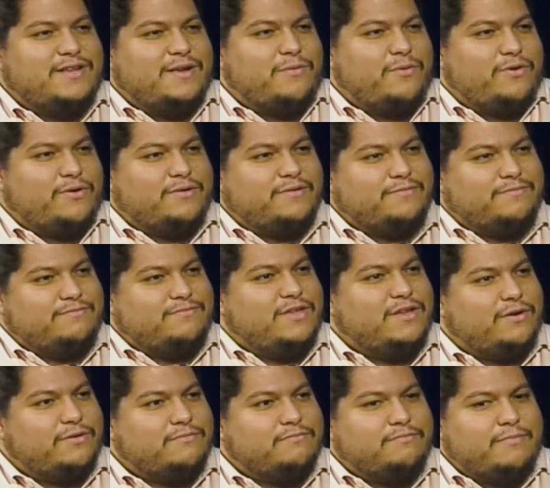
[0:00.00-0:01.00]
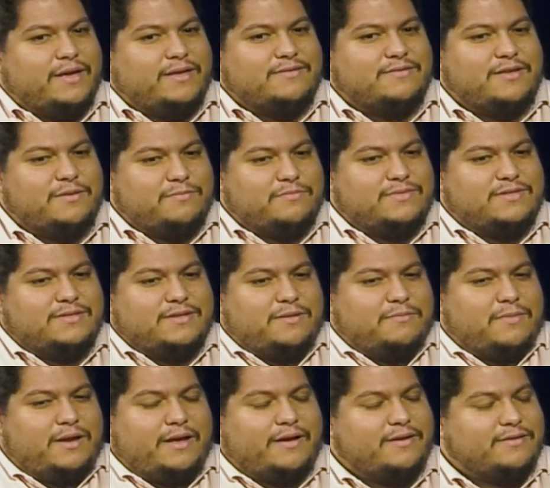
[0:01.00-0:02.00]
them or you know make them
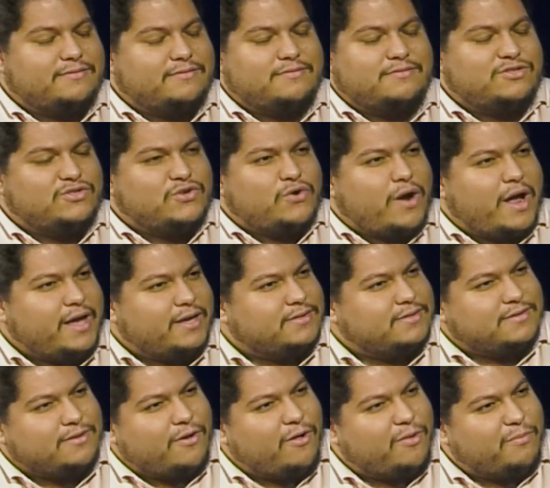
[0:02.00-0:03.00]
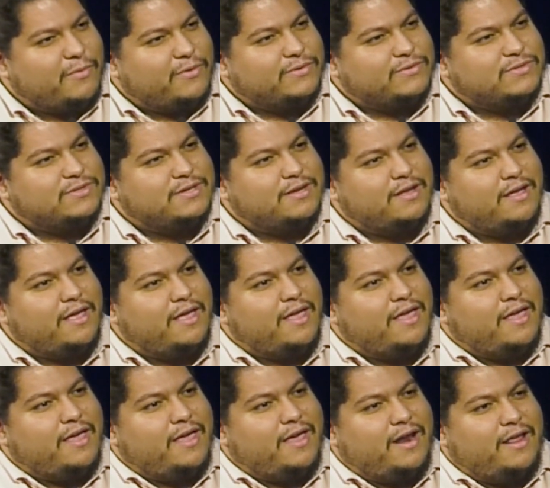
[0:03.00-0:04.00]
seem like a trite almost.
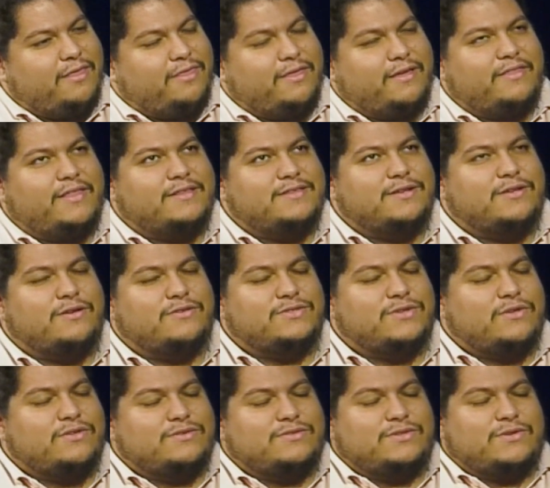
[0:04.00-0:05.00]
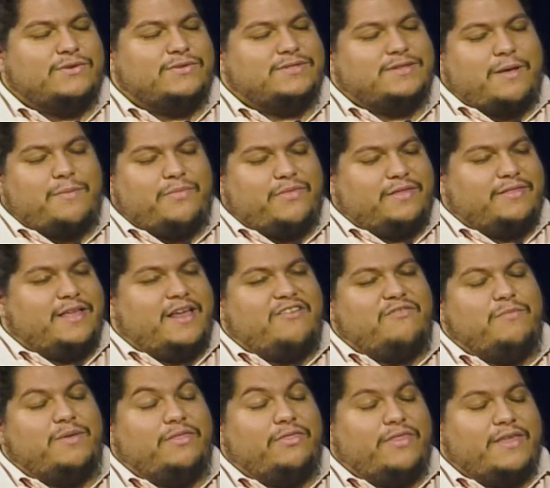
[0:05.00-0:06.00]
And I think that's also so something that
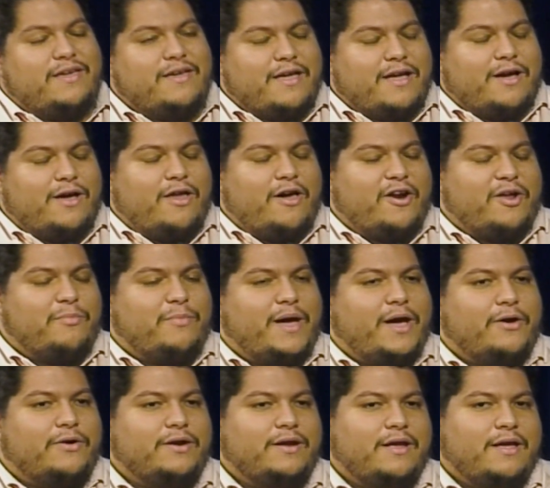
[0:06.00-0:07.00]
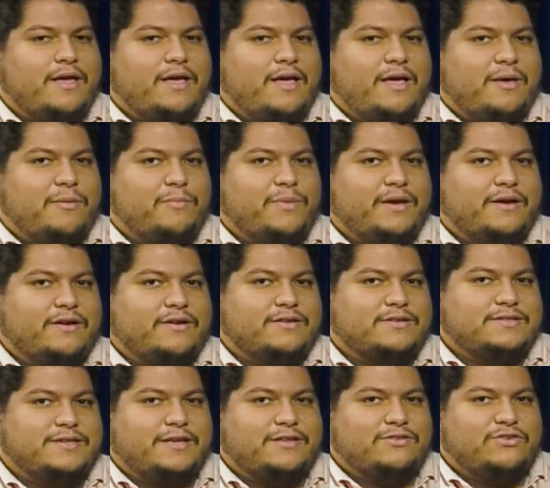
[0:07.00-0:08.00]
I've been thinking a lot about
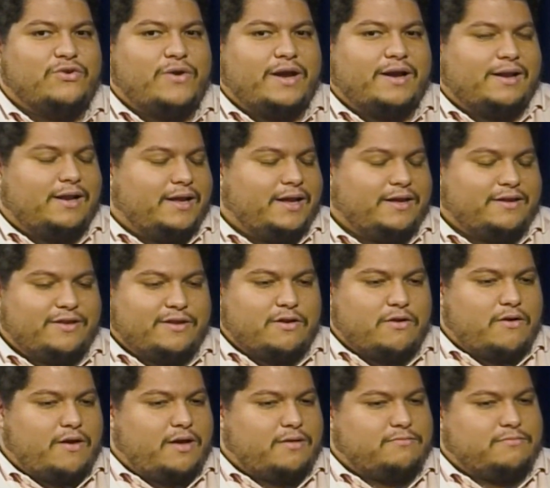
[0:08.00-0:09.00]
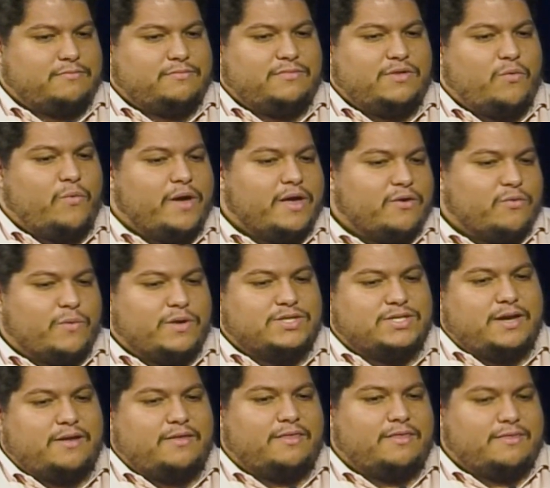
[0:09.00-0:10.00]
because indirectly, you know, the way in
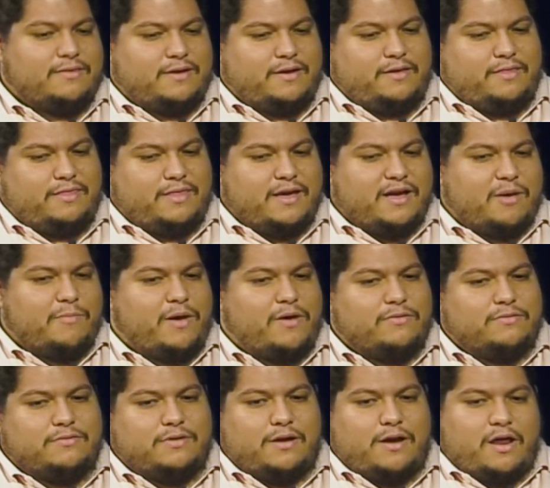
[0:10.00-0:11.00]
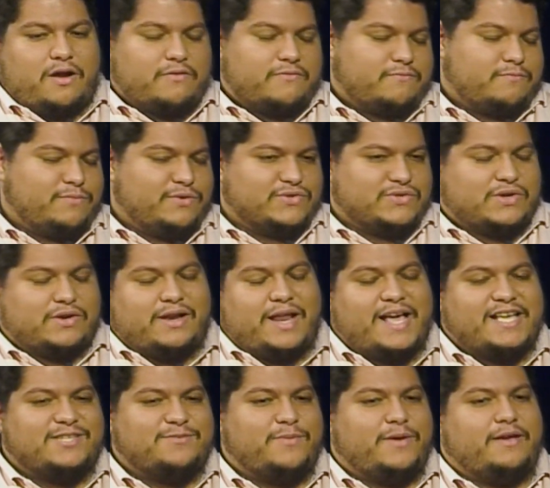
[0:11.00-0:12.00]
which I, th- I think about a lot of musical
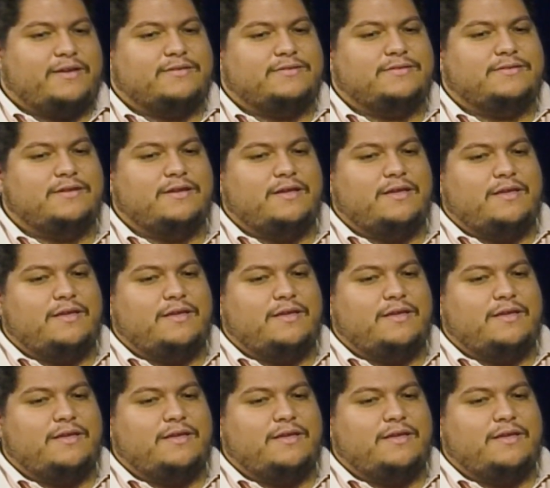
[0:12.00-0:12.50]
aspects,